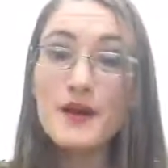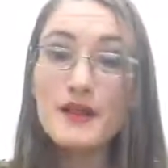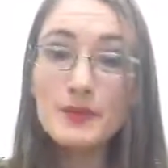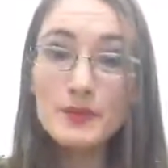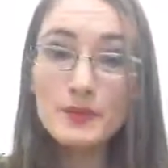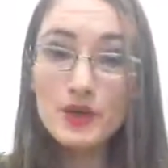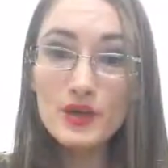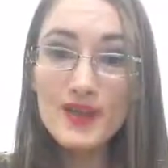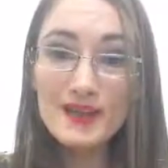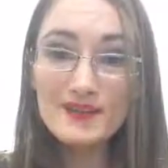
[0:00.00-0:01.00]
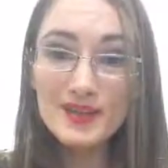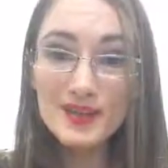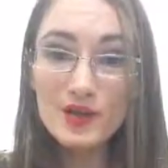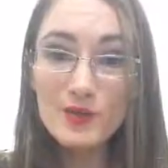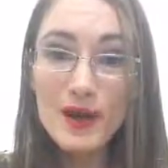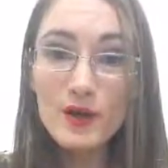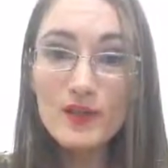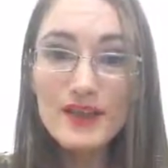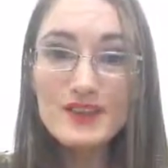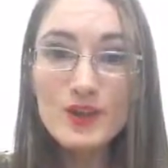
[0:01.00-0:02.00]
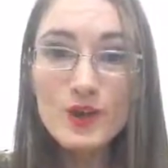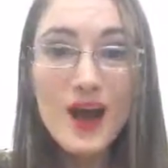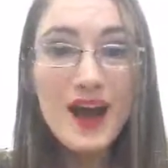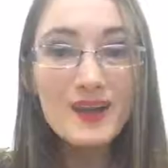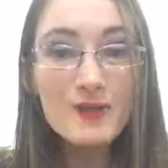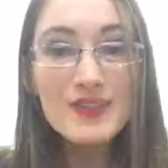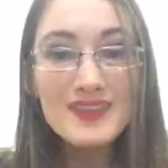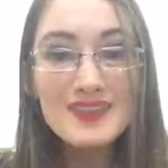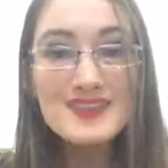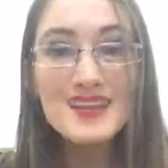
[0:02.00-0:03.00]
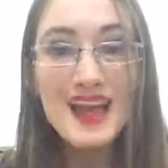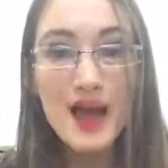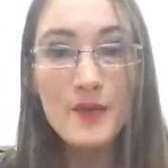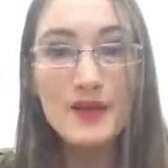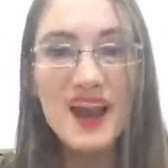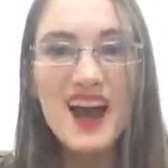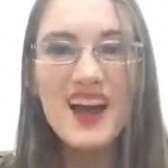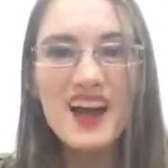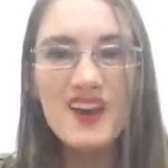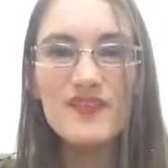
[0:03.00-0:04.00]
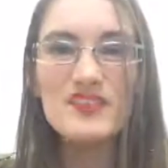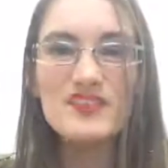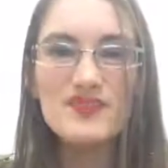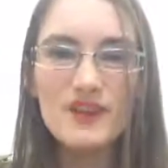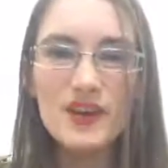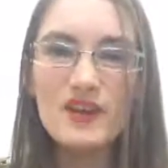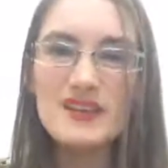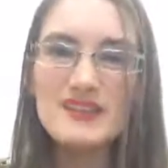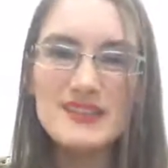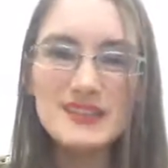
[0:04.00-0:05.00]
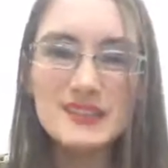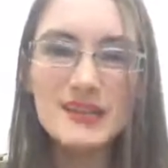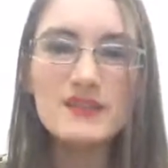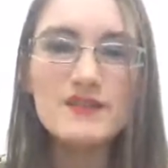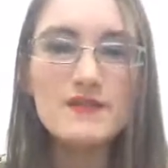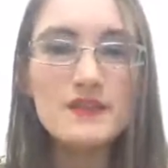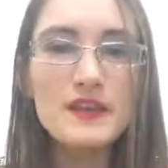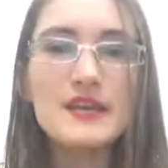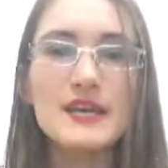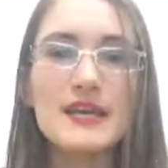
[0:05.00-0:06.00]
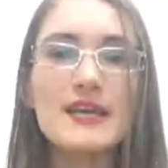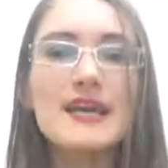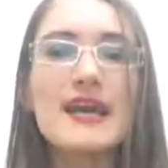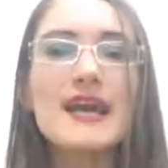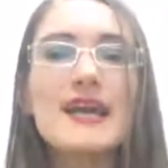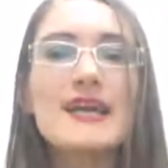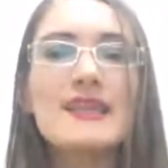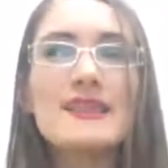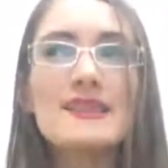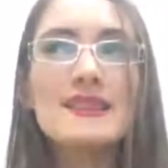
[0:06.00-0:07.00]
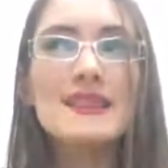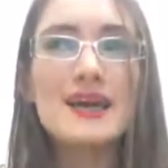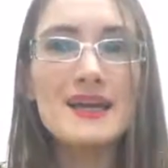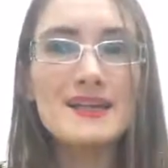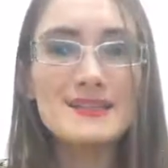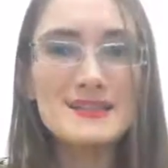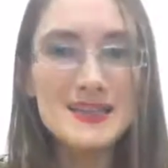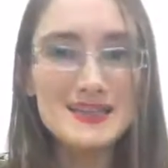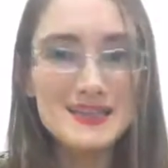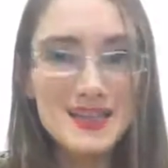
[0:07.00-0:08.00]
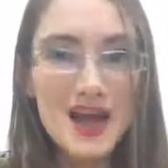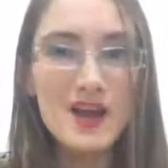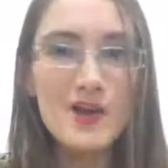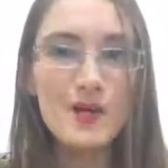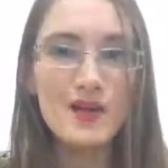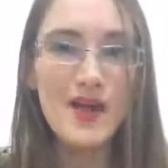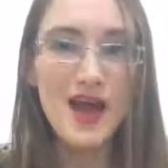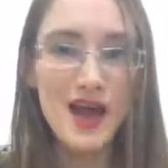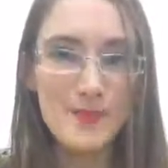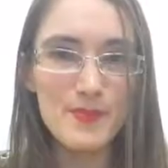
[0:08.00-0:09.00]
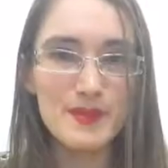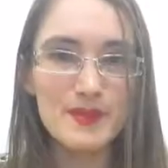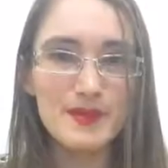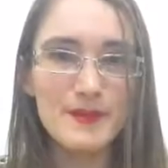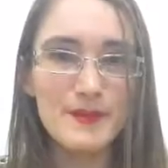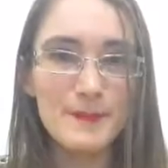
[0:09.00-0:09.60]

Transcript: Let me put that dick in your mouth. I don't think that's going to happen. I have this very distinct feeling that that's not going to happen.